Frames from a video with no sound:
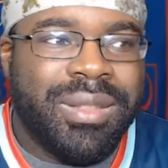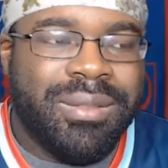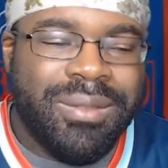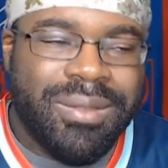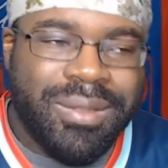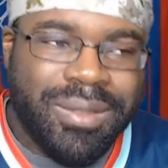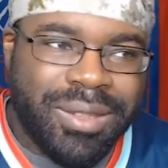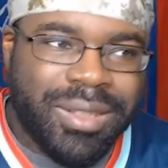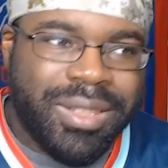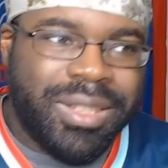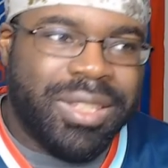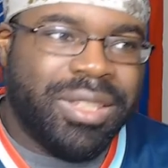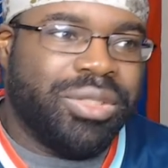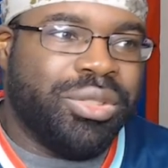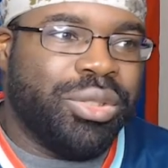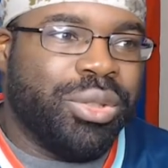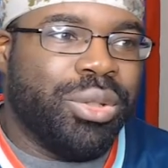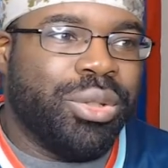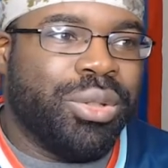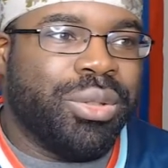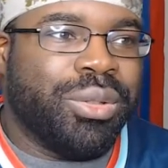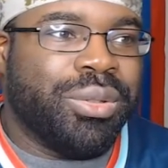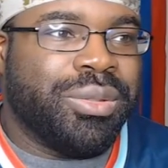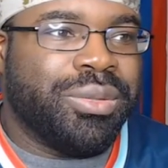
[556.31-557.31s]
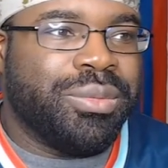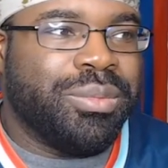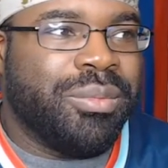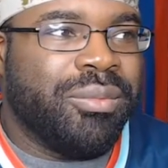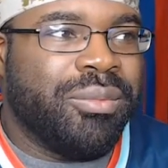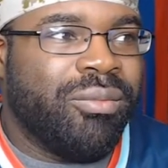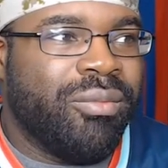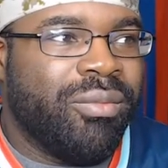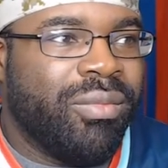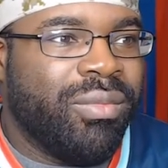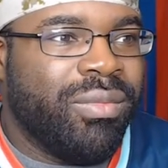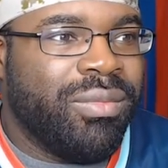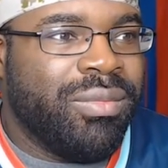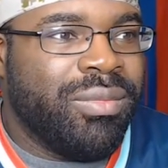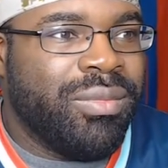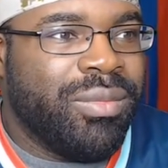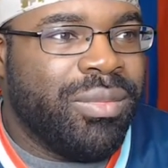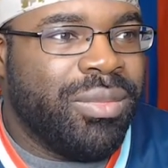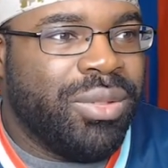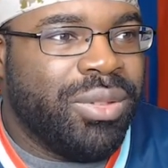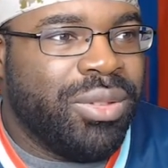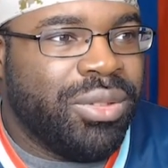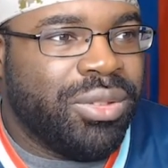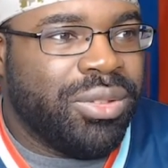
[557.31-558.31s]
Yes, sir.
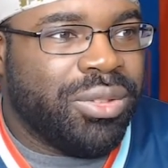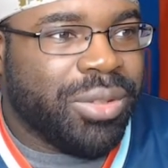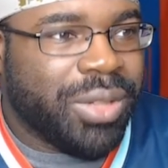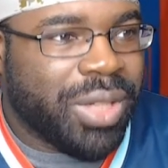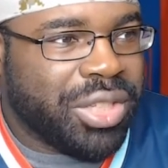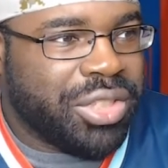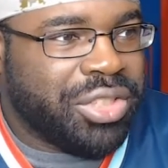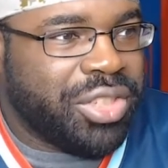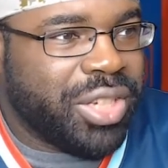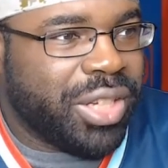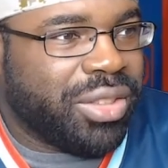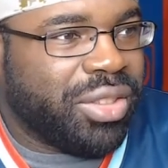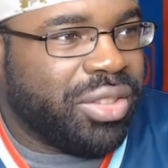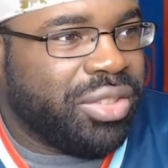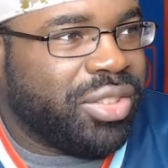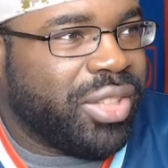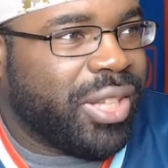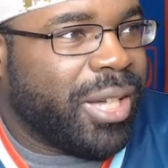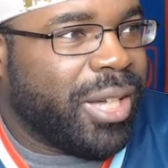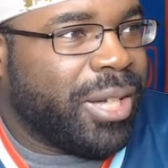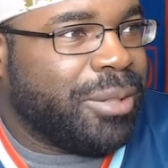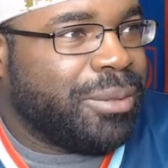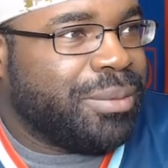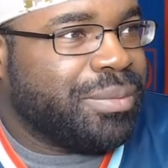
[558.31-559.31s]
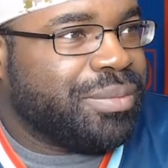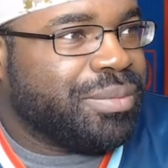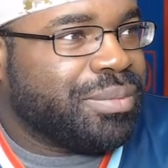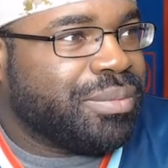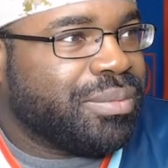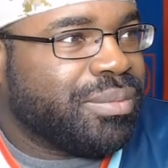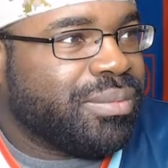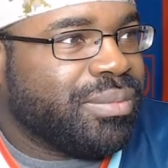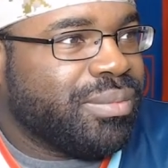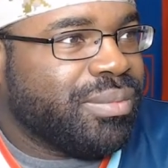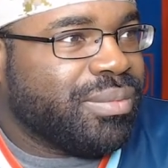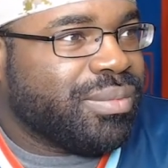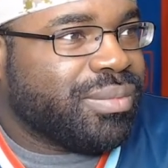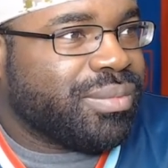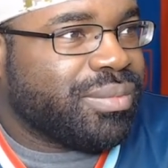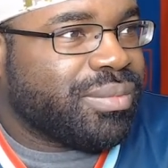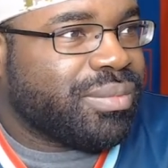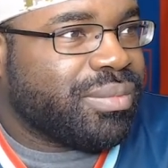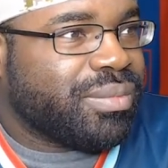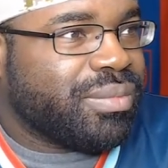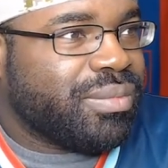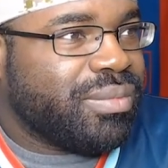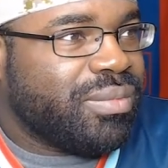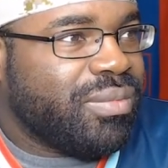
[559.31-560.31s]
So let's check this out.
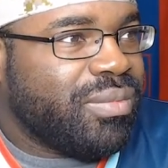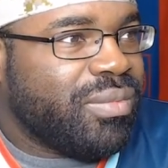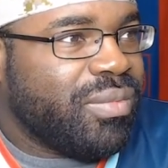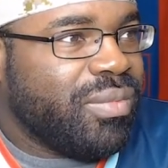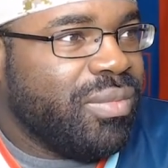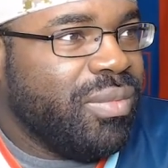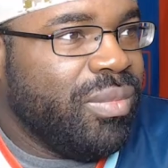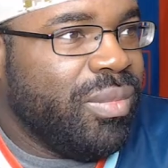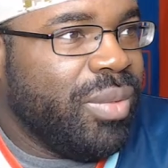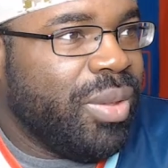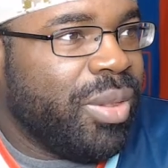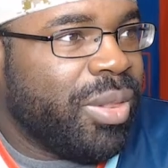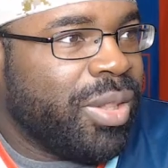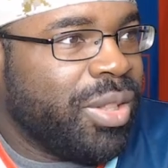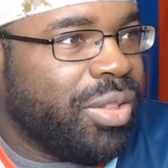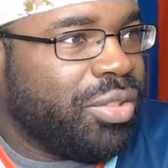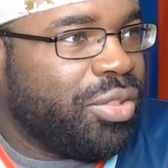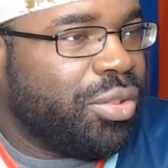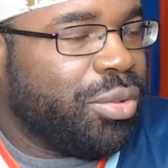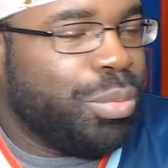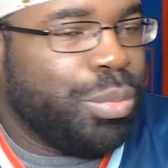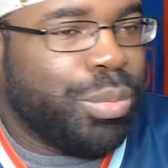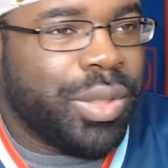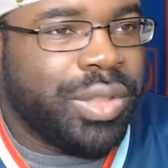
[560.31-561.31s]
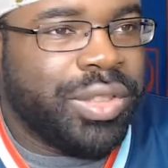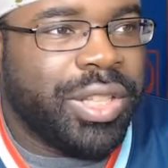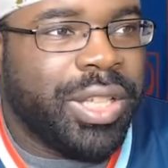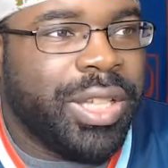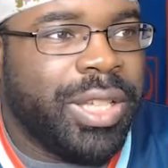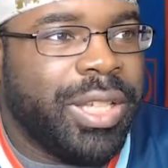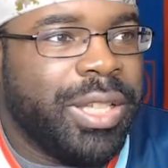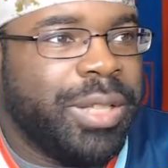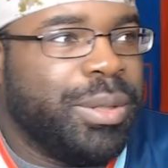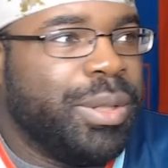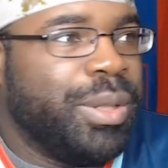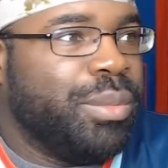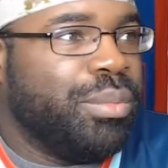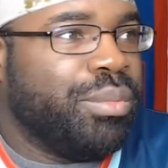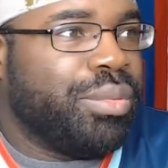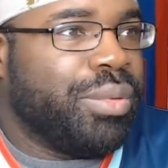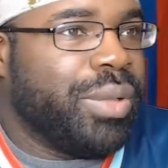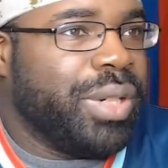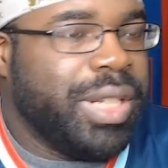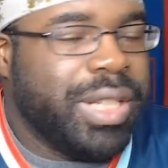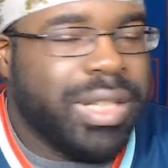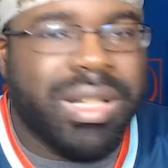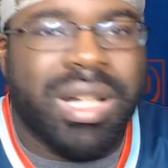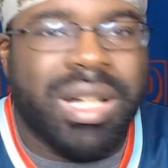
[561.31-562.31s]
This was a
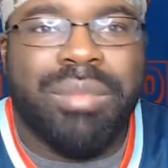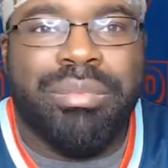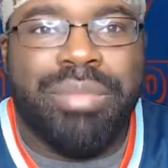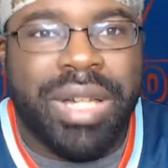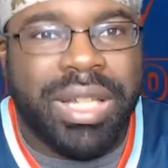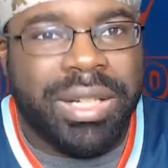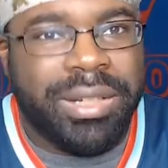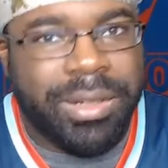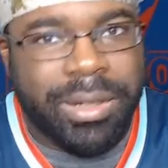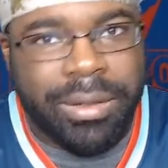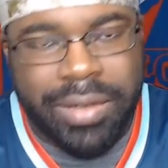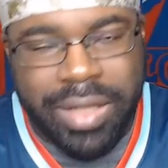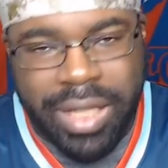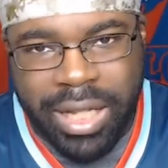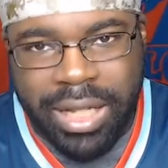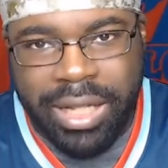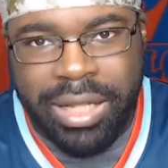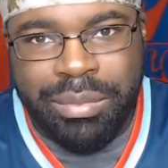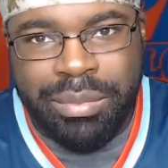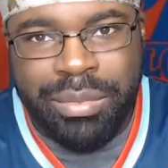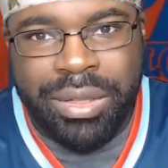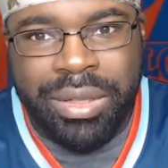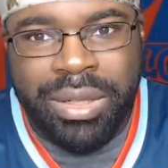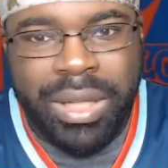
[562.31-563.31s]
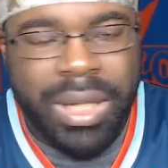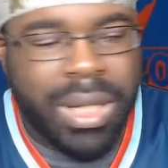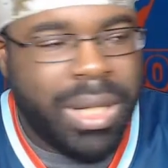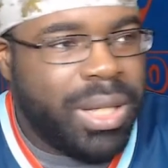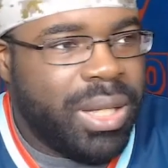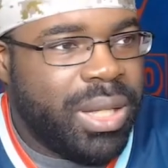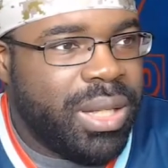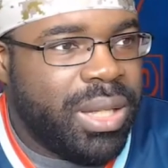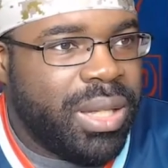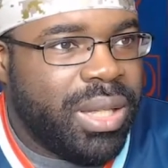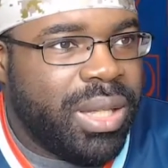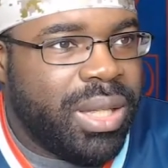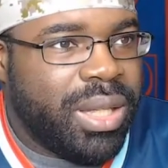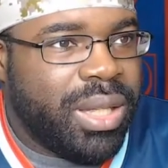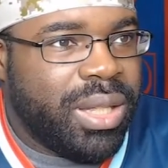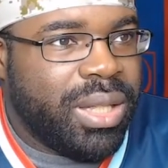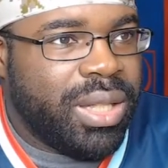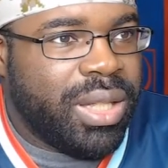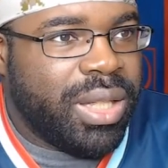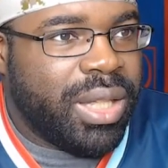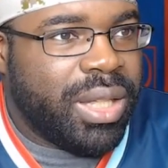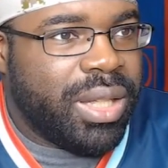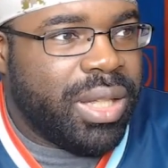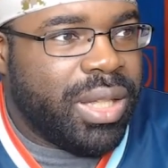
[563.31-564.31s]
pretty competitive game,
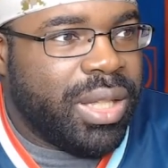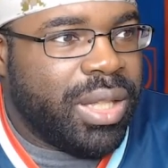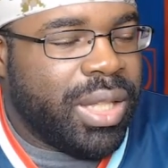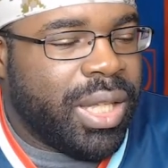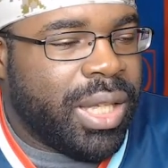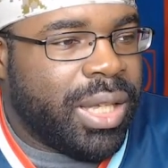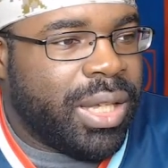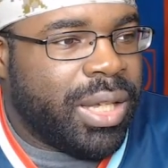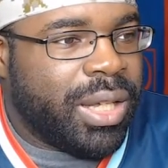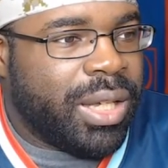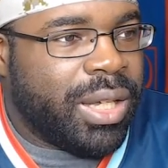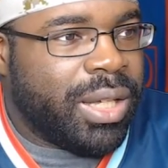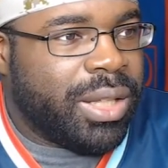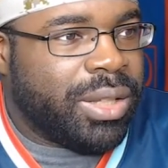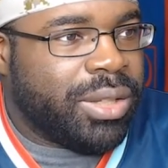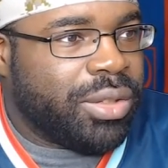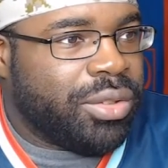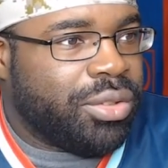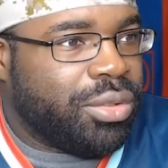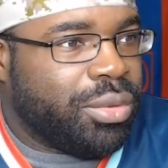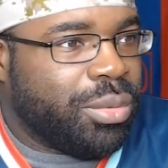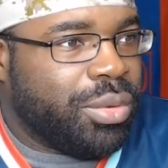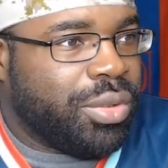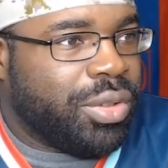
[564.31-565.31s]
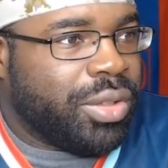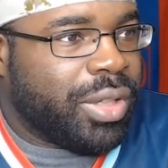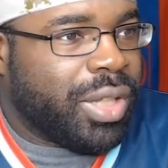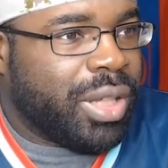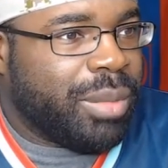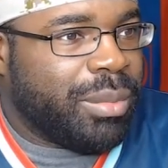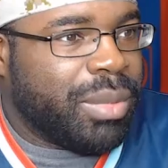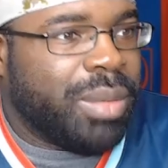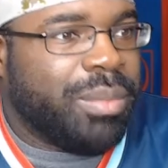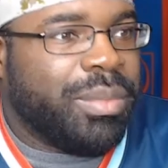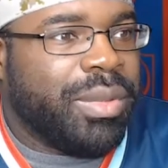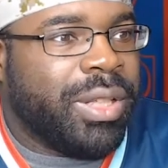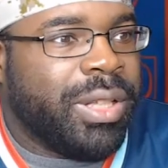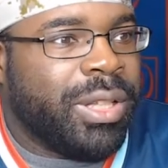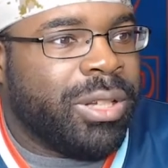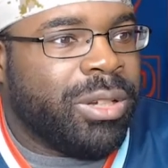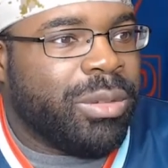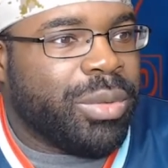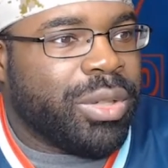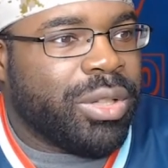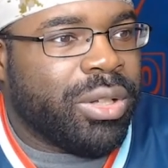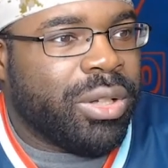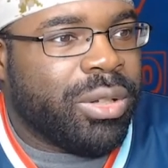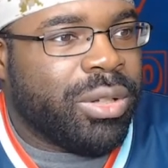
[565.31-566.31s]
and as soon as it came up, here
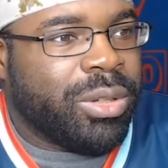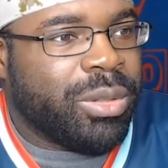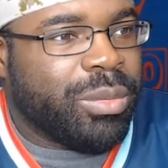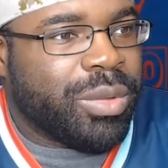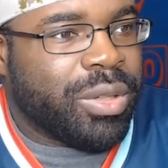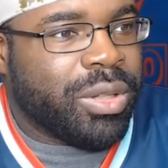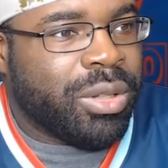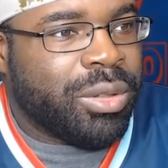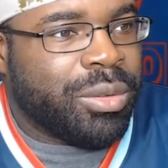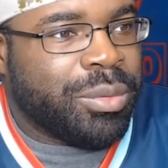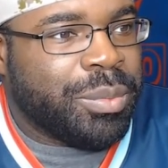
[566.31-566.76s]
we go.